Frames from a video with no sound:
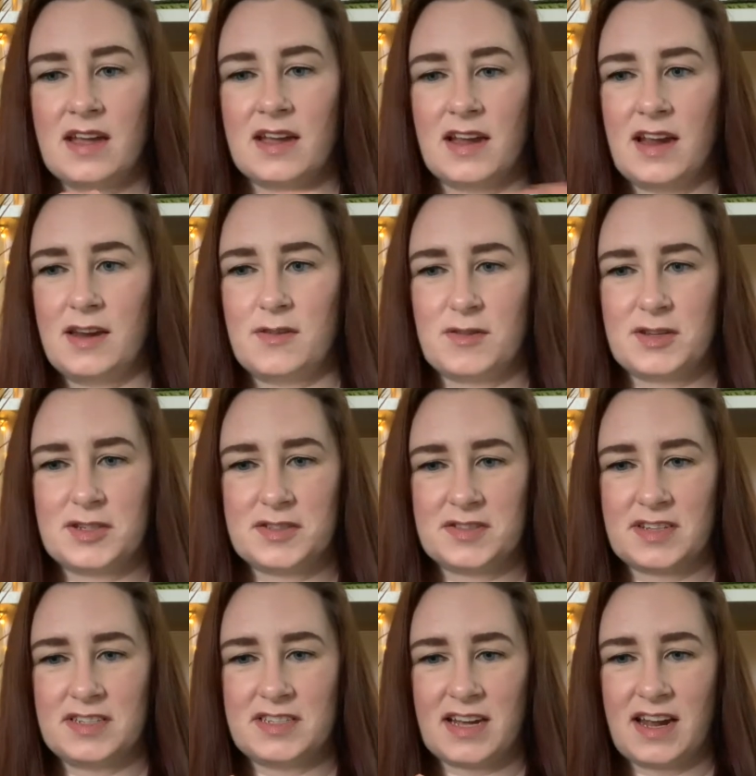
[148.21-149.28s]
It's just
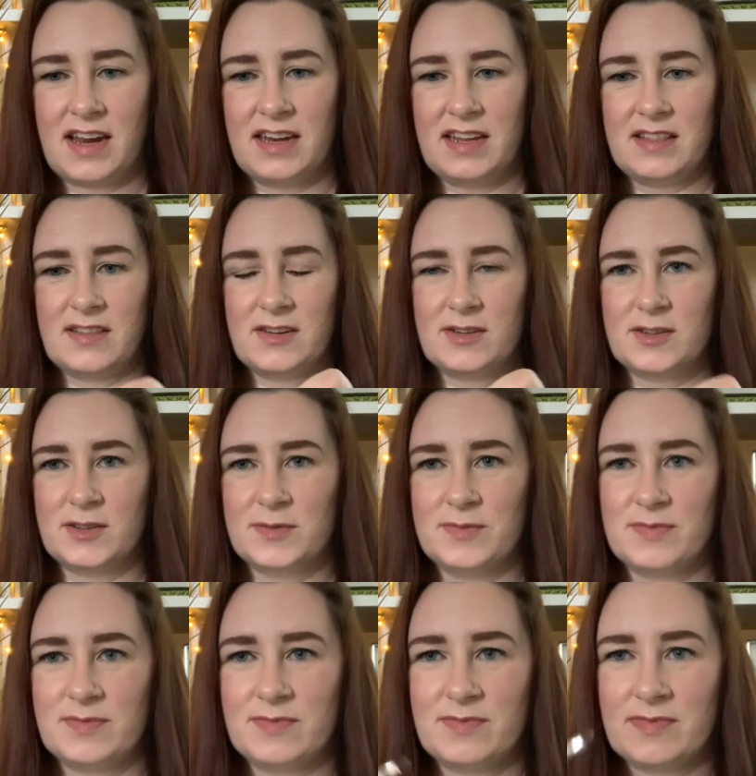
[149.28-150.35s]
a tiny little,
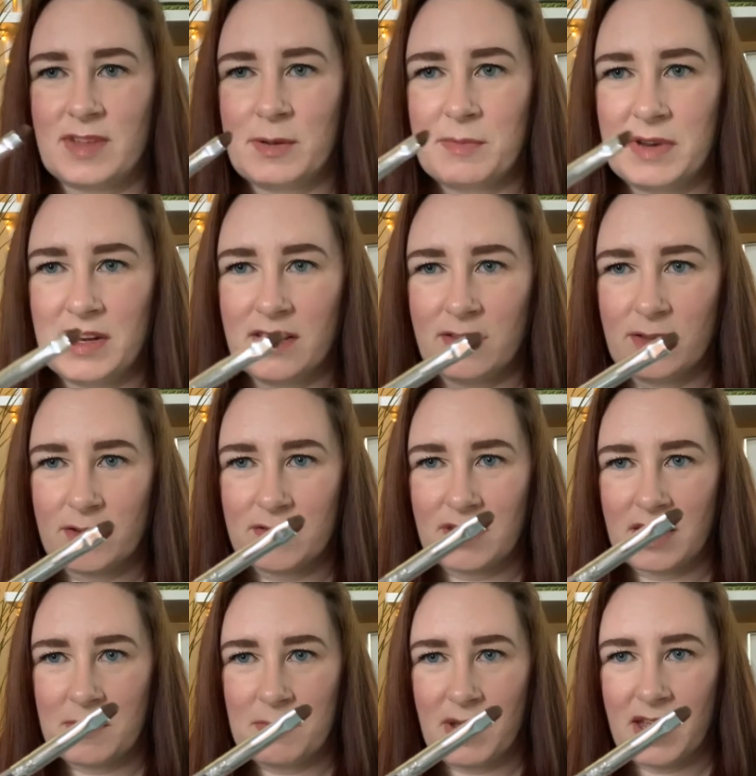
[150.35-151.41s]
I mean, it looks
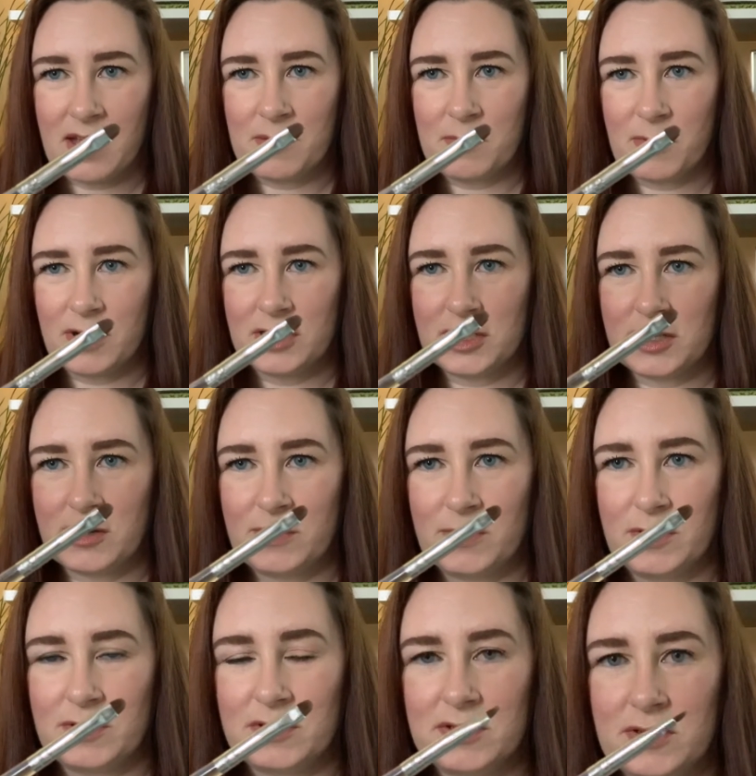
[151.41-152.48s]
like a makeup brush
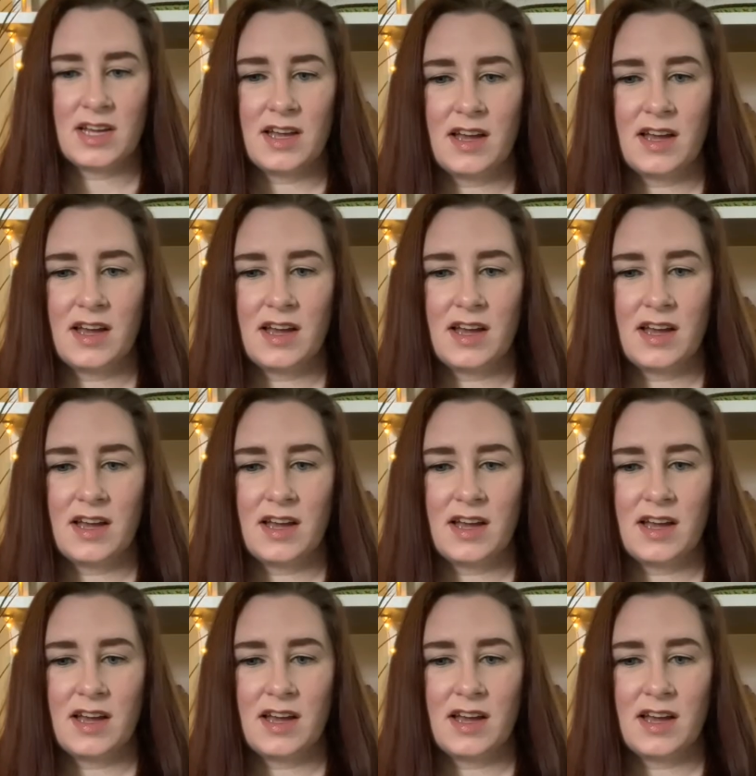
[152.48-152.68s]
almost.